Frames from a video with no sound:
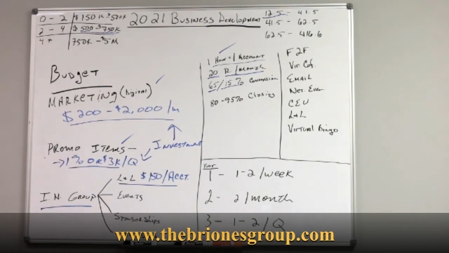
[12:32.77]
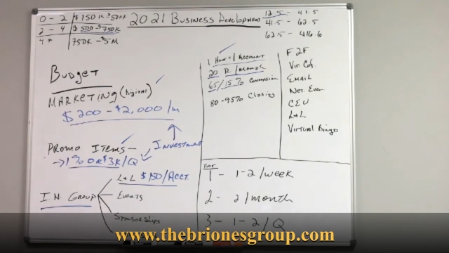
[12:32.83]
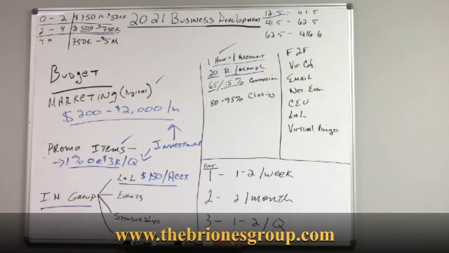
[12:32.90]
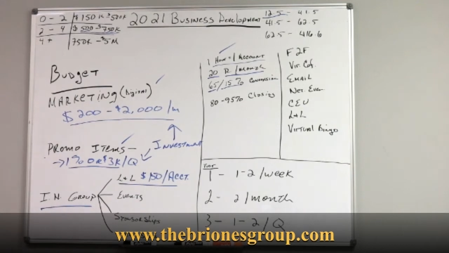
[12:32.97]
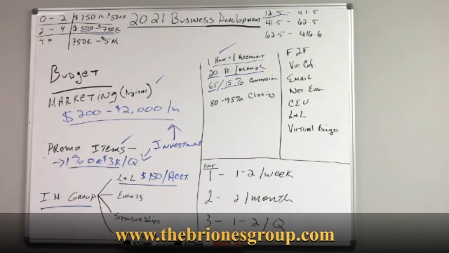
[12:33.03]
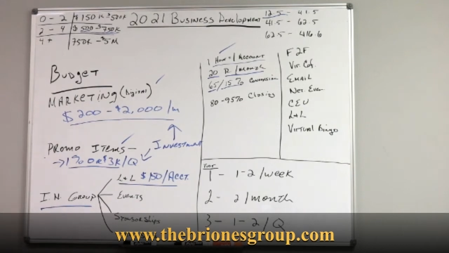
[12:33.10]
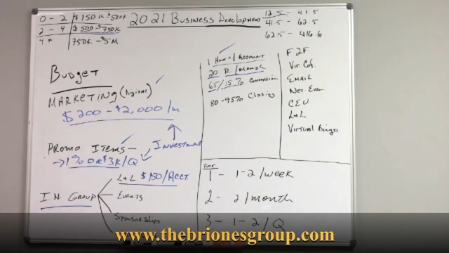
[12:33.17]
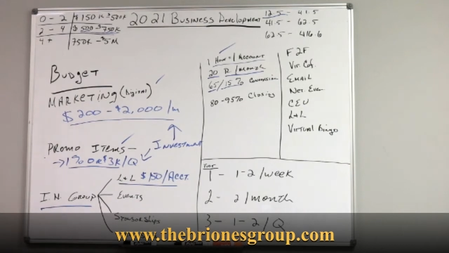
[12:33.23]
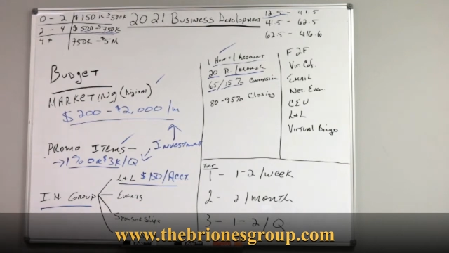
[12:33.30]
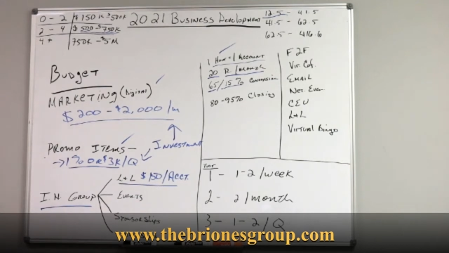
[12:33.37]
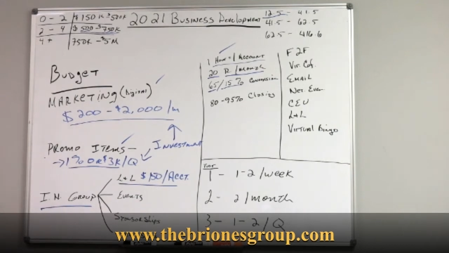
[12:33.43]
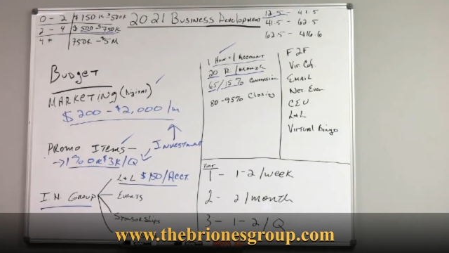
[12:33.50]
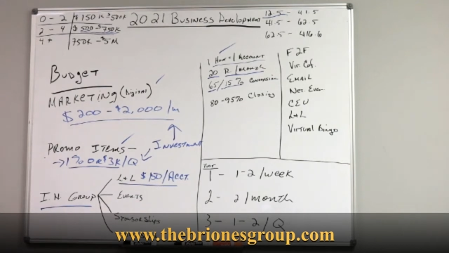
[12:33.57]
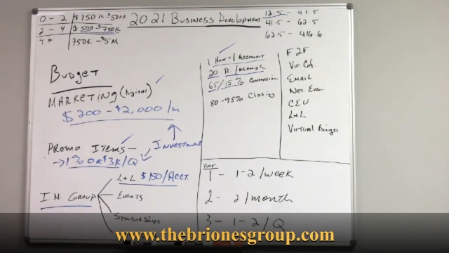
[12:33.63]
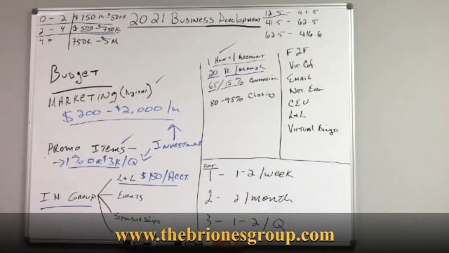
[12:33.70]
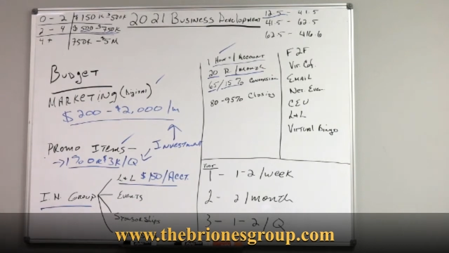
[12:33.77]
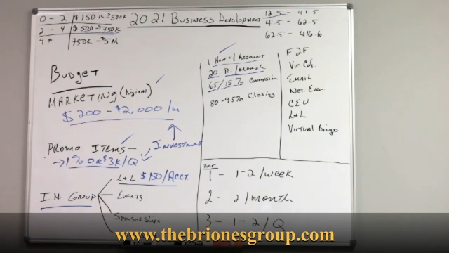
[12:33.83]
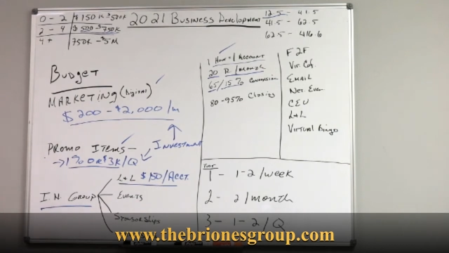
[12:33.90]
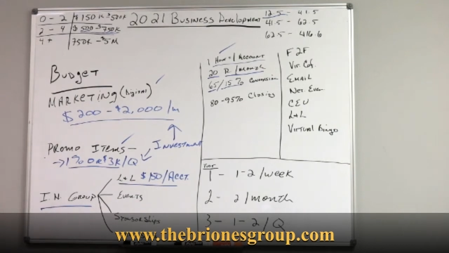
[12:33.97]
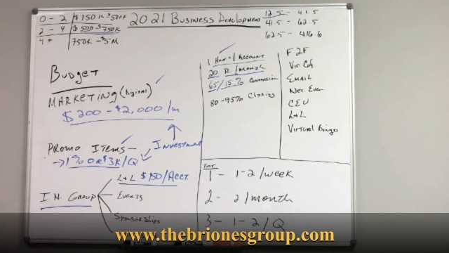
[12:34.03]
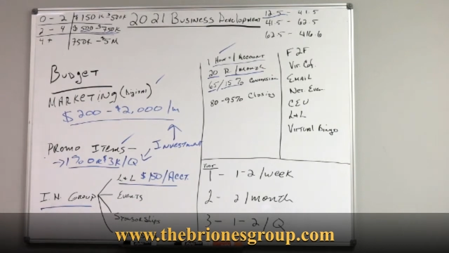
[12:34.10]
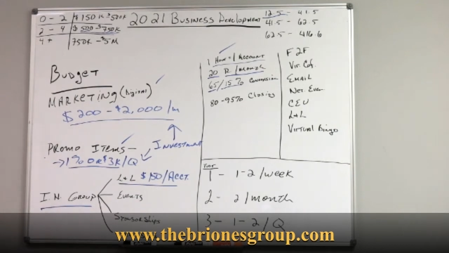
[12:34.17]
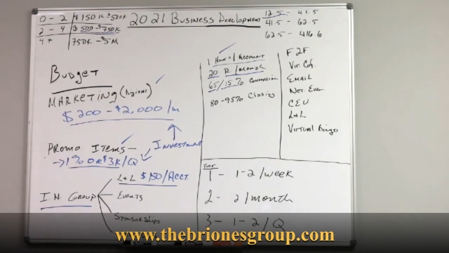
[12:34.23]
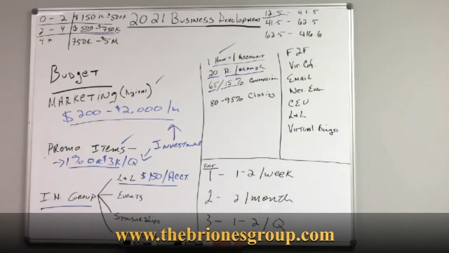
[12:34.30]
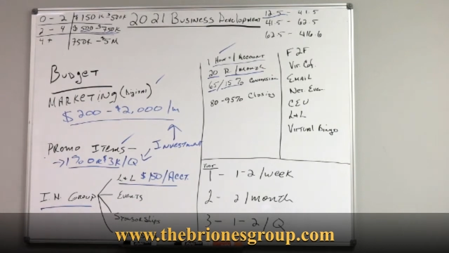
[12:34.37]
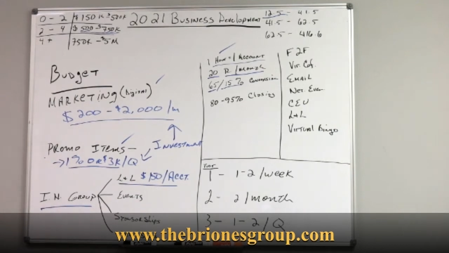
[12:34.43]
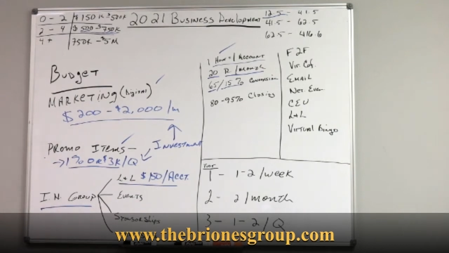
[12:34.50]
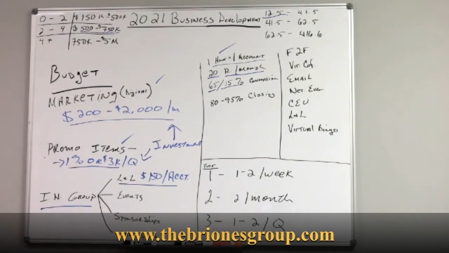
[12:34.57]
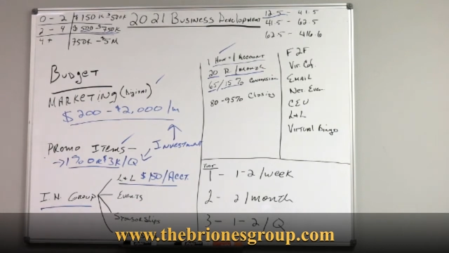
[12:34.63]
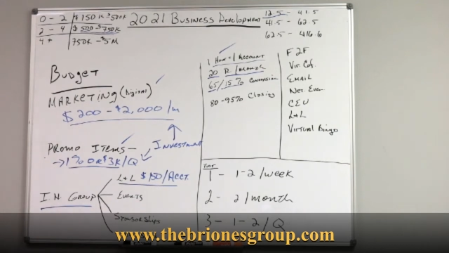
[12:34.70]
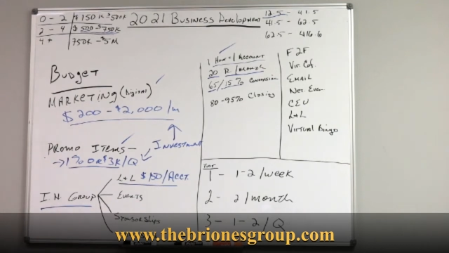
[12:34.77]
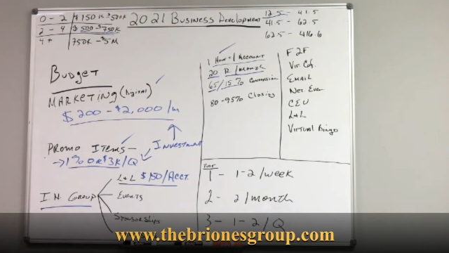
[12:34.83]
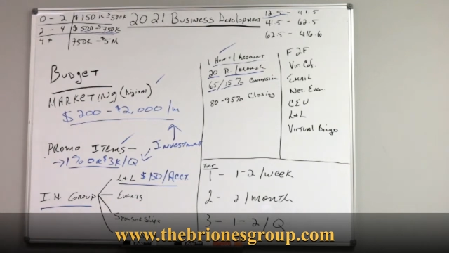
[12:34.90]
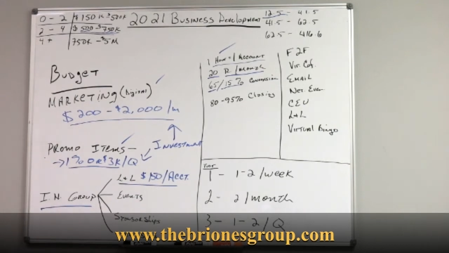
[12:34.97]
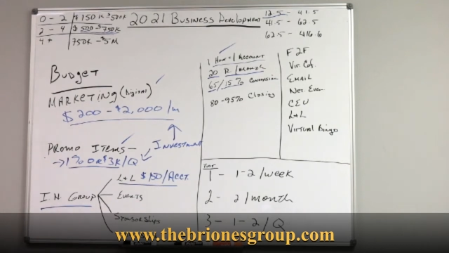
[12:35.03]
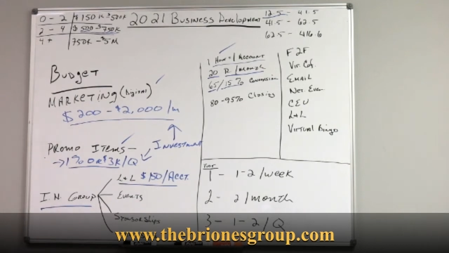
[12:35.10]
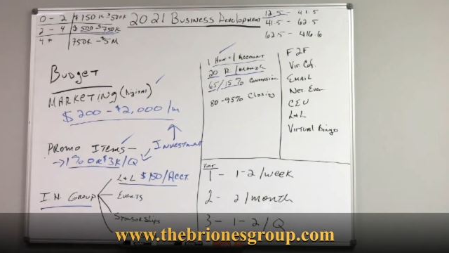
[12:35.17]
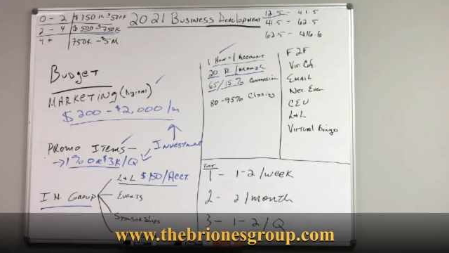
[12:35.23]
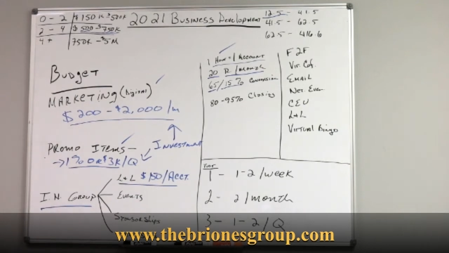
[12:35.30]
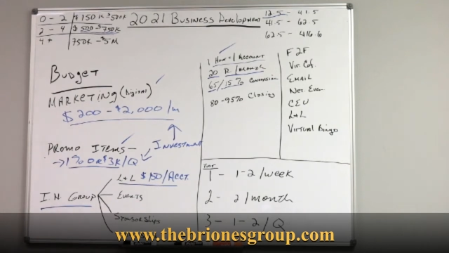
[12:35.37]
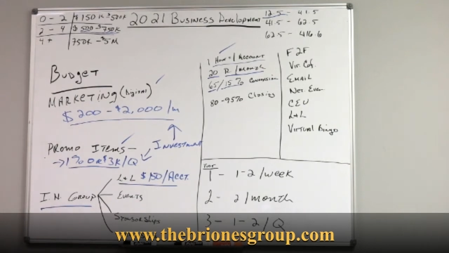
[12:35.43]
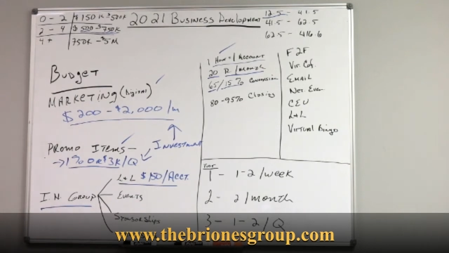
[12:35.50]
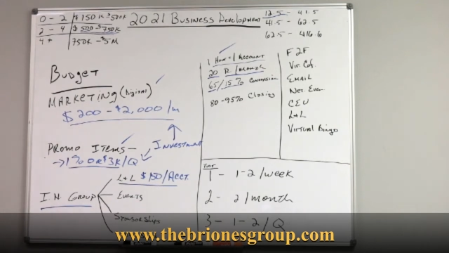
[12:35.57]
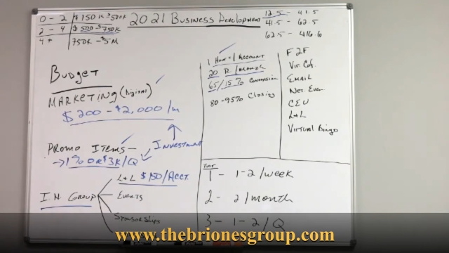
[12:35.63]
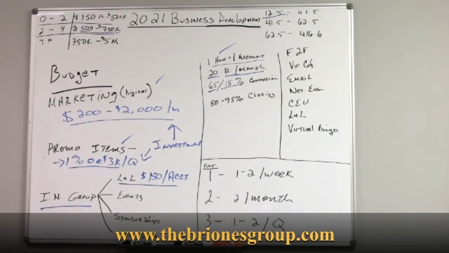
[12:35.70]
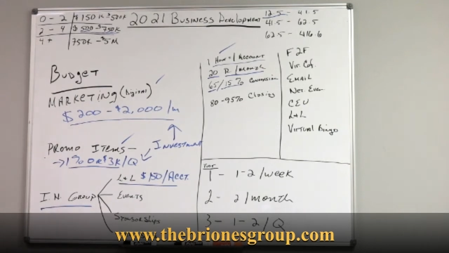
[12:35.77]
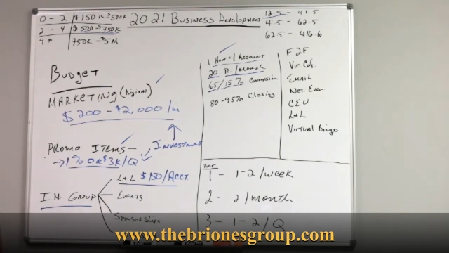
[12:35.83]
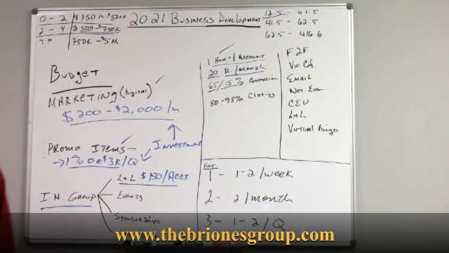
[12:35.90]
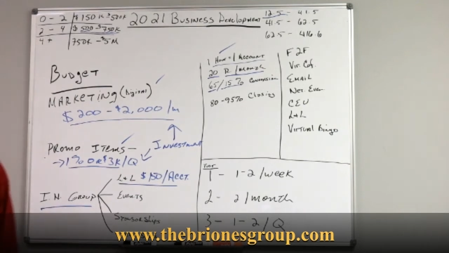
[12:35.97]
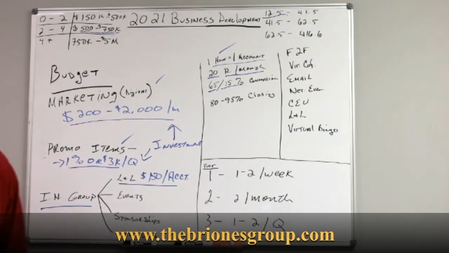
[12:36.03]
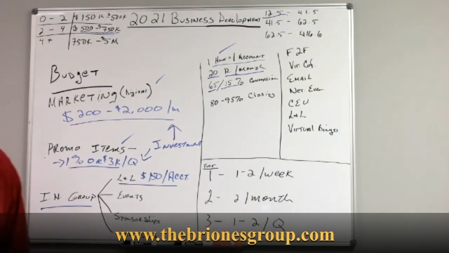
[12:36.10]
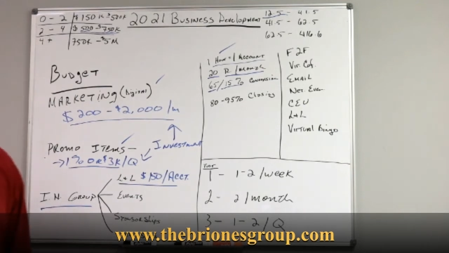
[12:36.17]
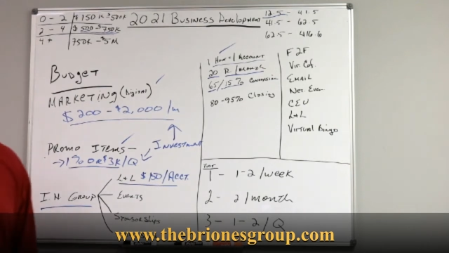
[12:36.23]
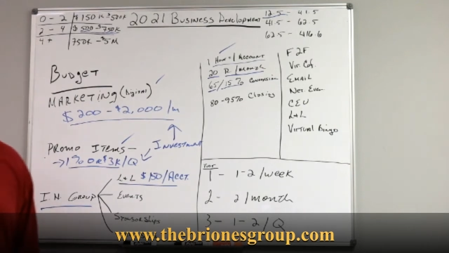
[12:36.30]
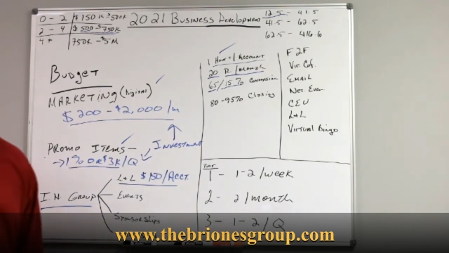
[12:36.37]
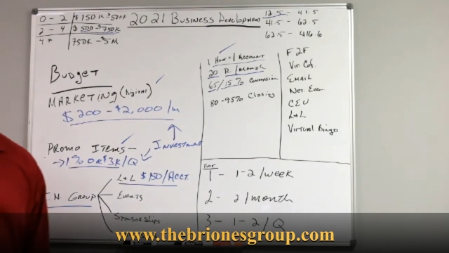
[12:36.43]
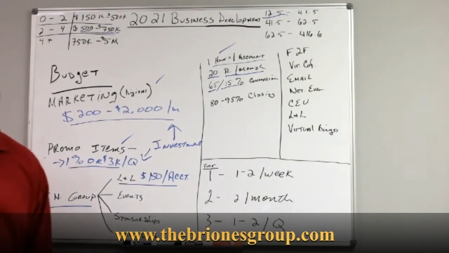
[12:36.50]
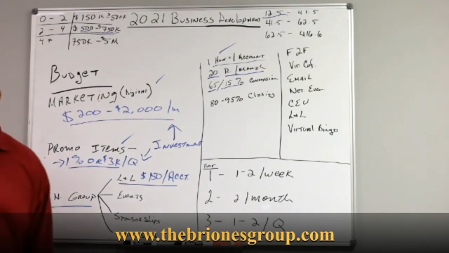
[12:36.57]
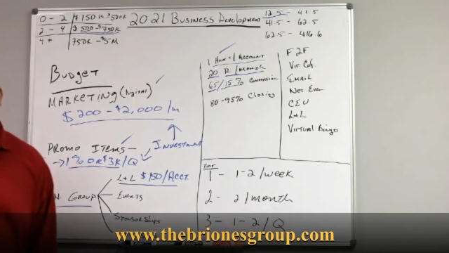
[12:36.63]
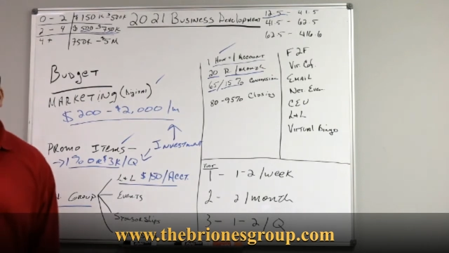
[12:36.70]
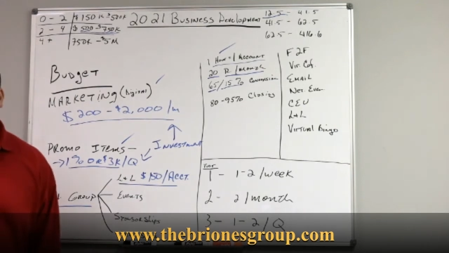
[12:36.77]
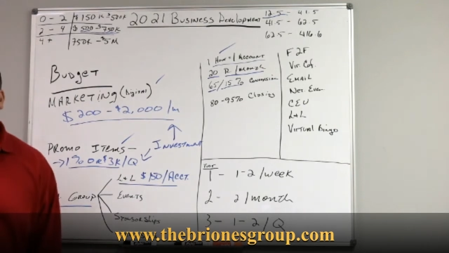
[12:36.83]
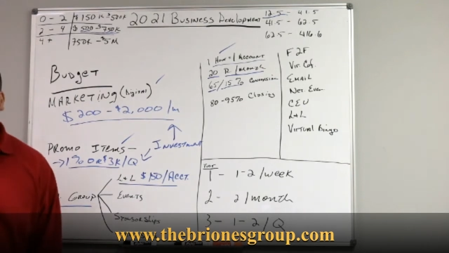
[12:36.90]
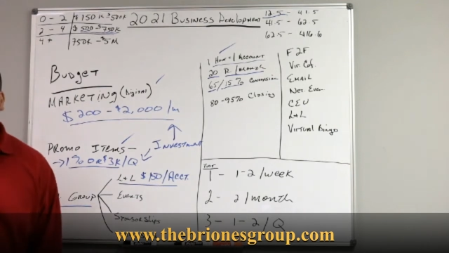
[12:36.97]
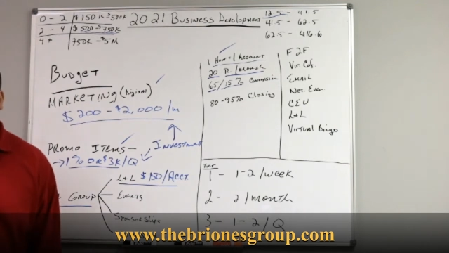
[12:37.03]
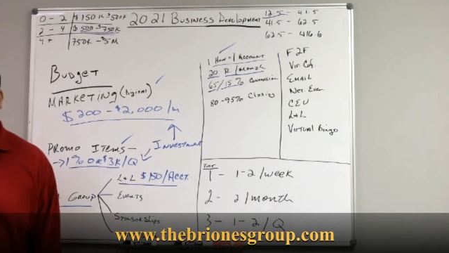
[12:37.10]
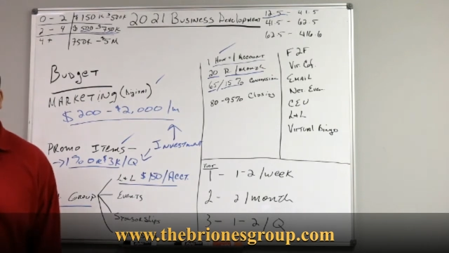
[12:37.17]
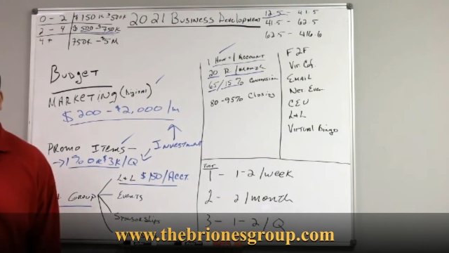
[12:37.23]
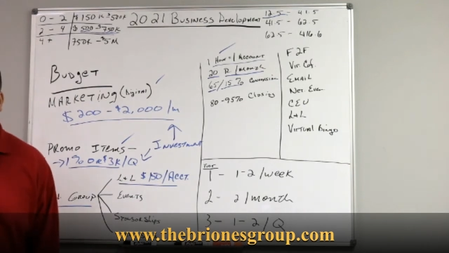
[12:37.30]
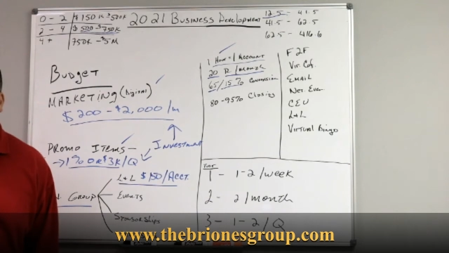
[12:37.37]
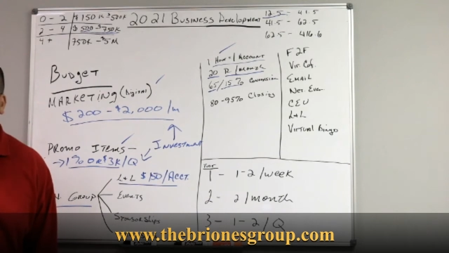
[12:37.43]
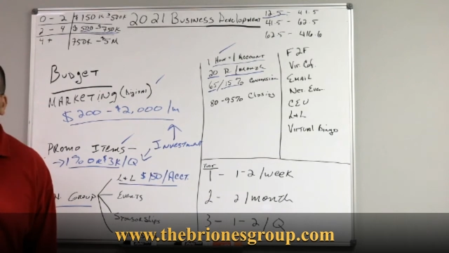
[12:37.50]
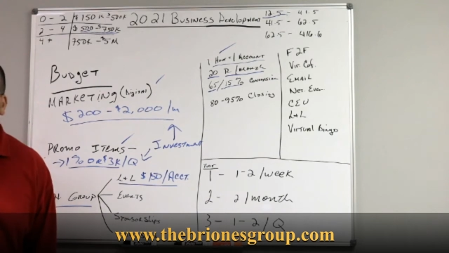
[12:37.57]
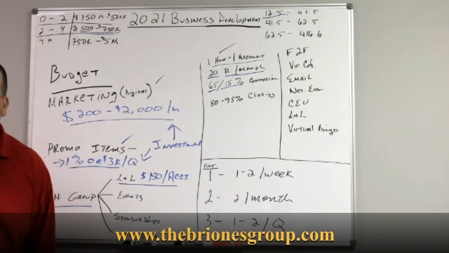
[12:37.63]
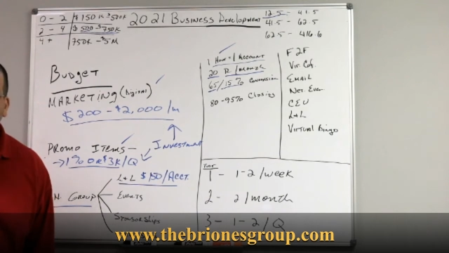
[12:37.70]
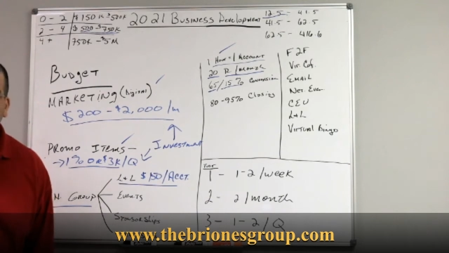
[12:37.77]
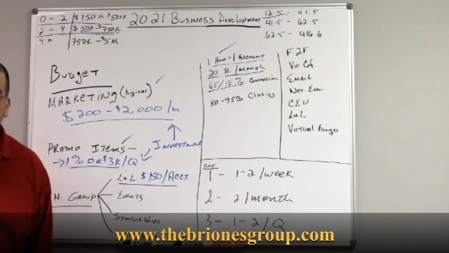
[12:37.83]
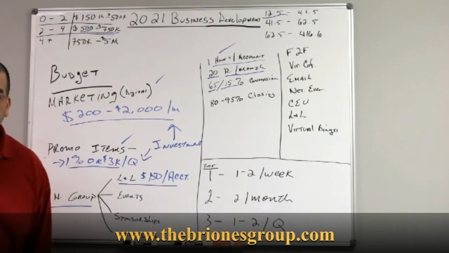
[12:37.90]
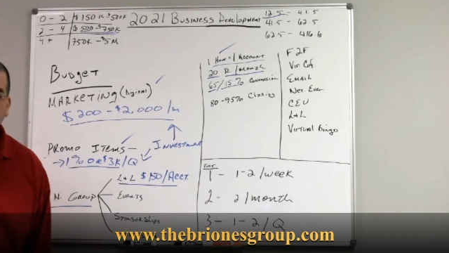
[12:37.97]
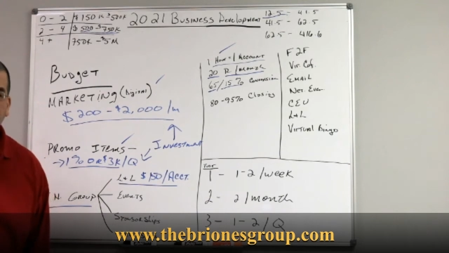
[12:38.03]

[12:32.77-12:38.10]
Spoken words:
No face is visible, so there are no lips to read.